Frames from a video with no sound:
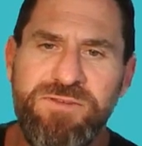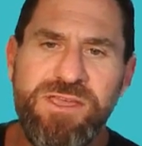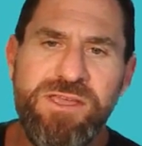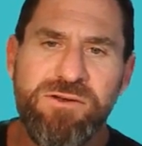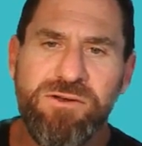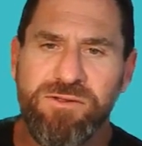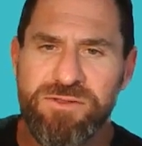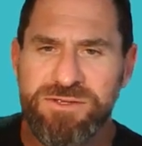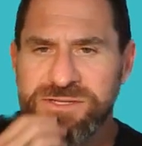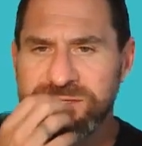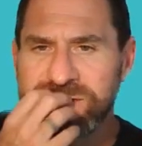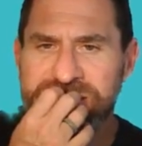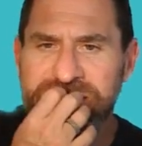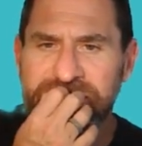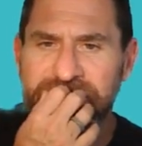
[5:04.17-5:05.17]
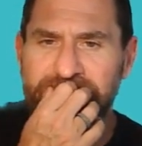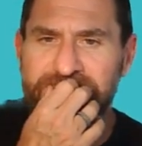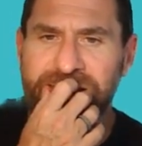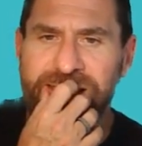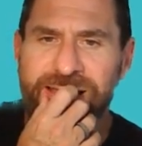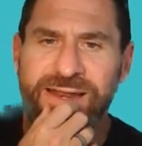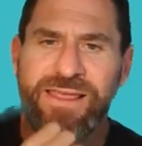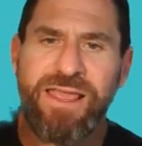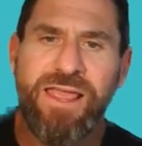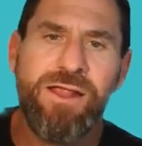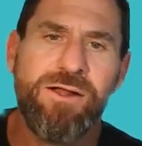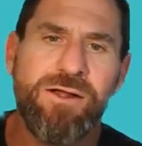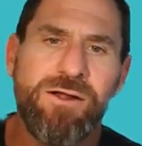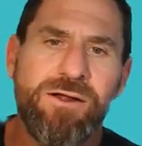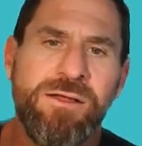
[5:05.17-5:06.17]
to feel the sincerity and
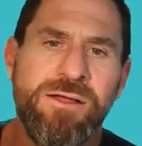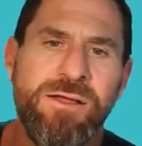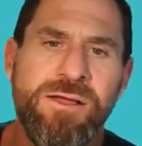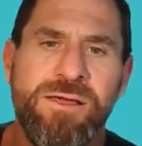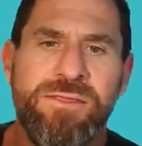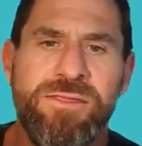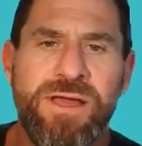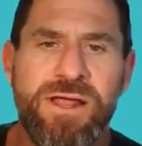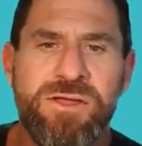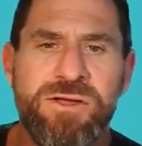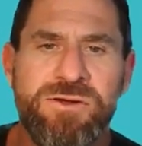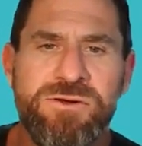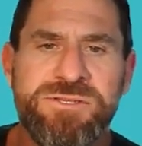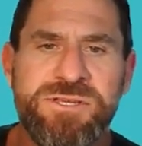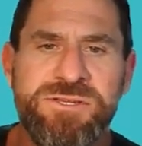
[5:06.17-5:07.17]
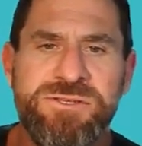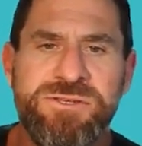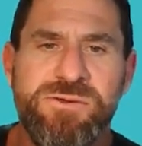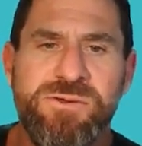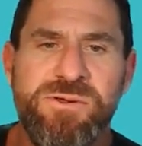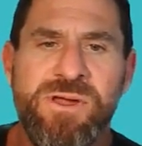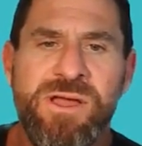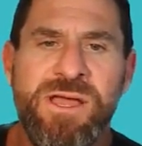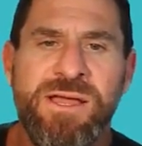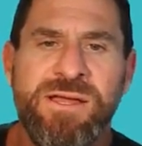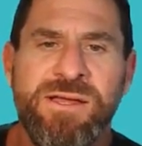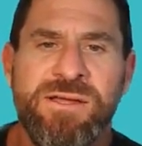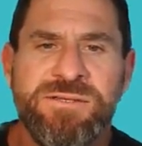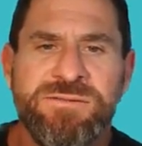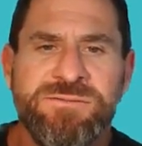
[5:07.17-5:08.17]
care that goes into
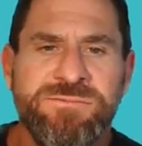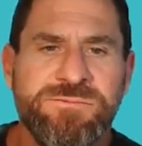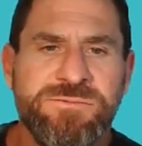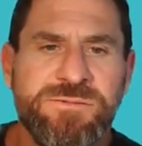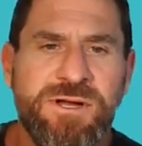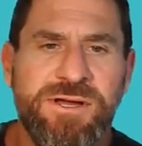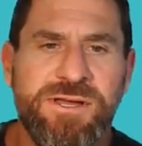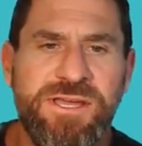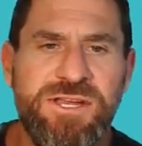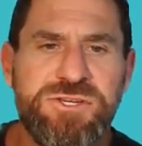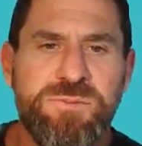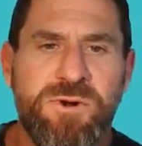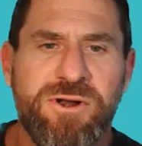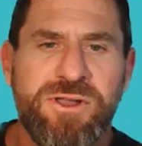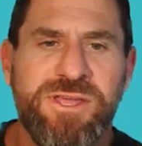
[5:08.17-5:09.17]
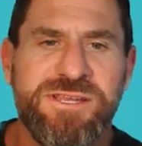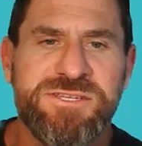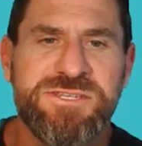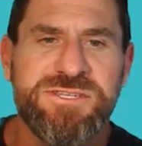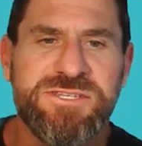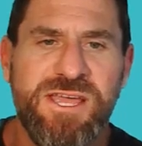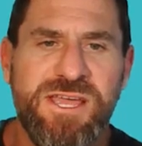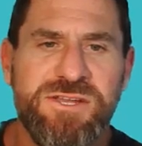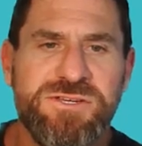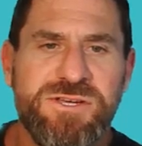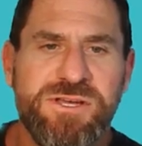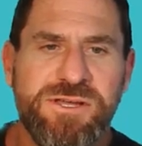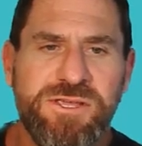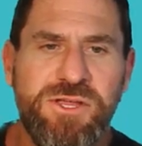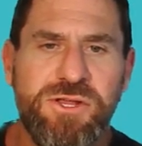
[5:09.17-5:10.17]
each marketing
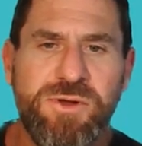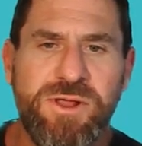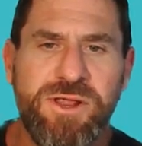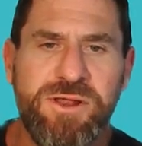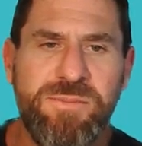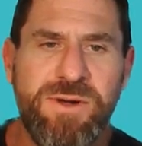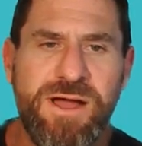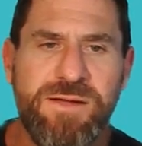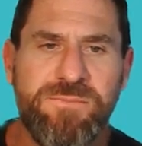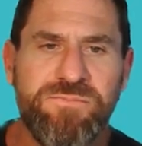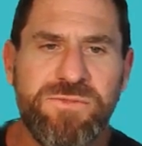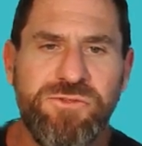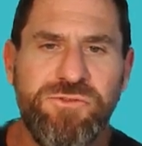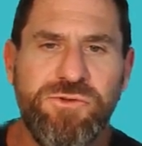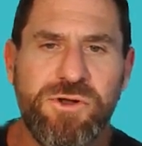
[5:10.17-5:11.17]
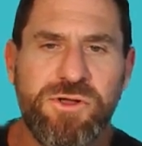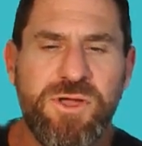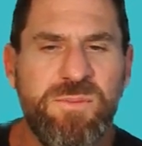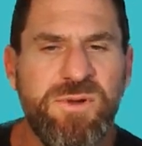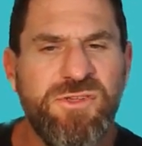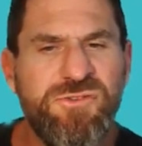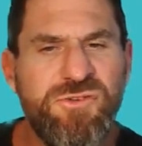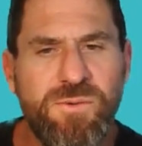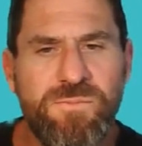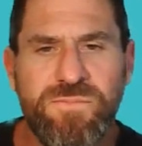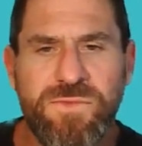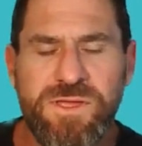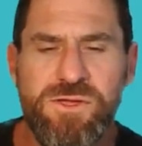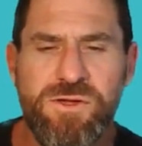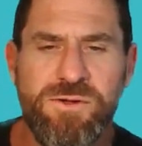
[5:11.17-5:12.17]
stage curated by Zero Company.
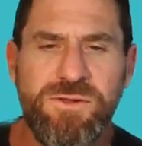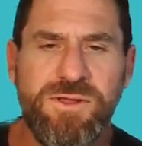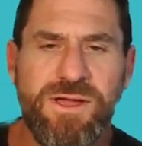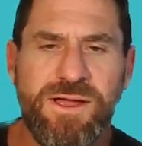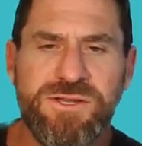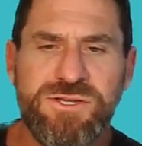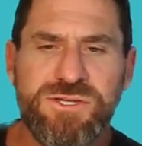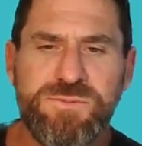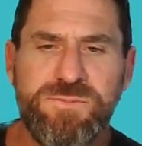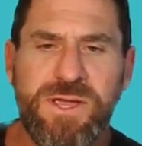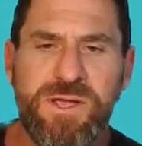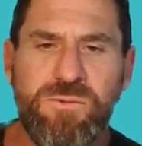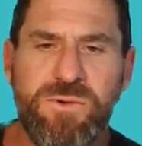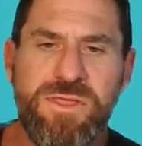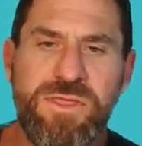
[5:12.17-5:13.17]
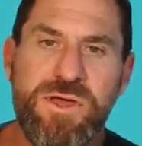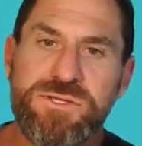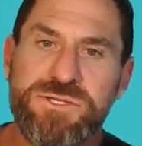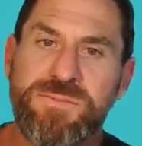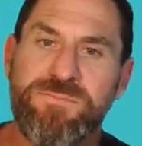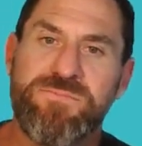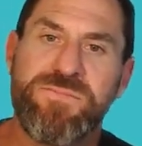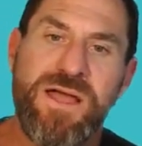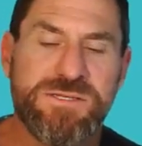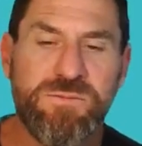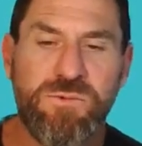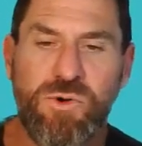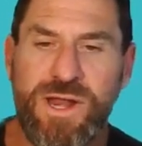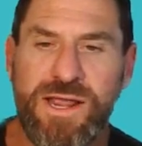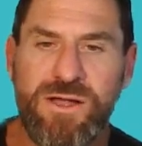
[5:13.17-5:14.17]
So, I can just pick one of those.
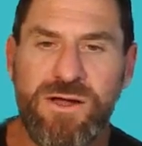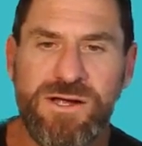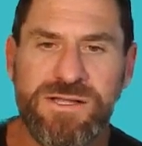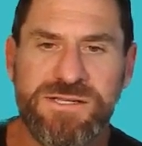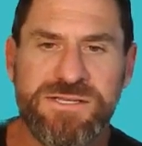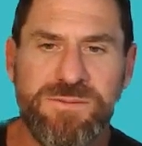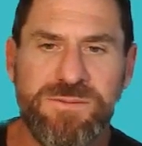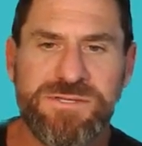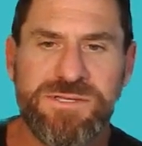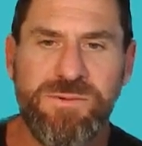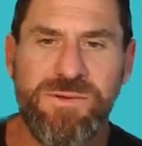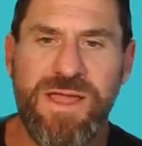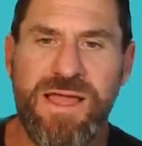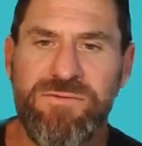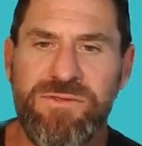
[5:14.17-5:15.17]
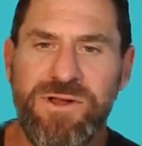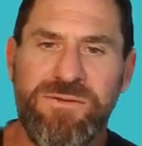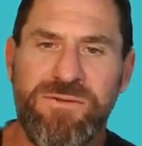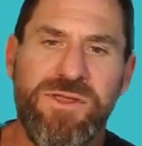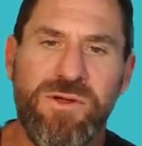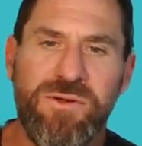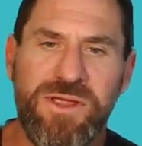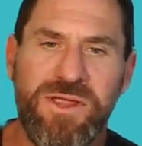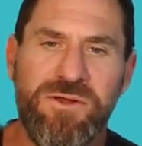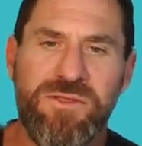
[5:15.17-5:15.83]
Some great concepts that we have there,